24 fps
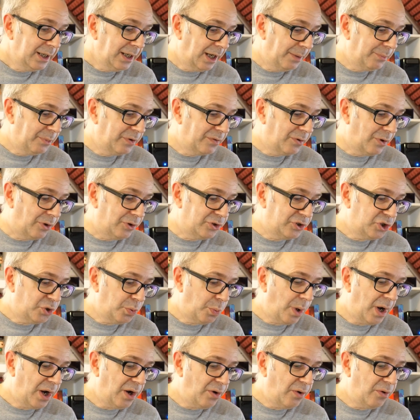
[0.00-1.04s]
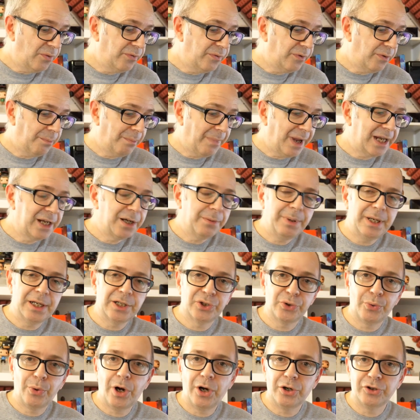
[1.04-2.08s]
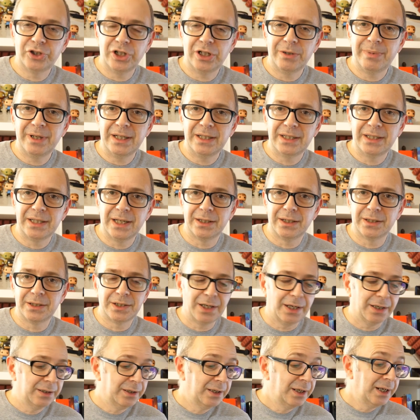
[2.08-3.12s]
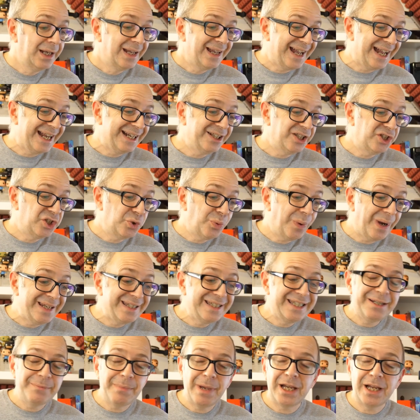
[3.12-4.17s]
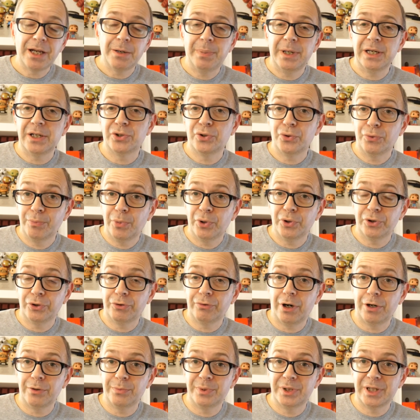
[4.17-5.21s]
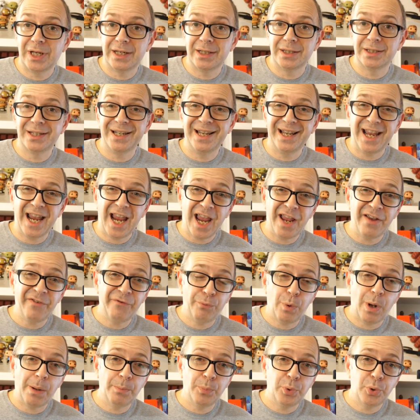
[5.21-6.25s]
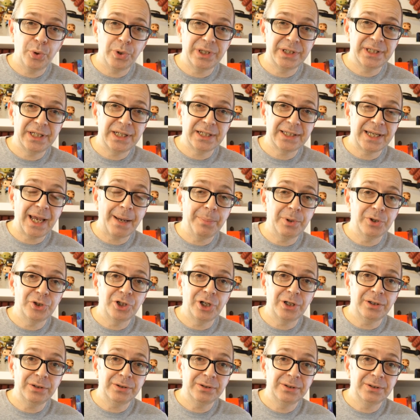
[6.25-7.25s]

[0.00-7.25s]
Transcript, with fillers: And we've got a twelve megapixel R G B sensor and a twenty megapixel monochrome sensor, f one point six aperture.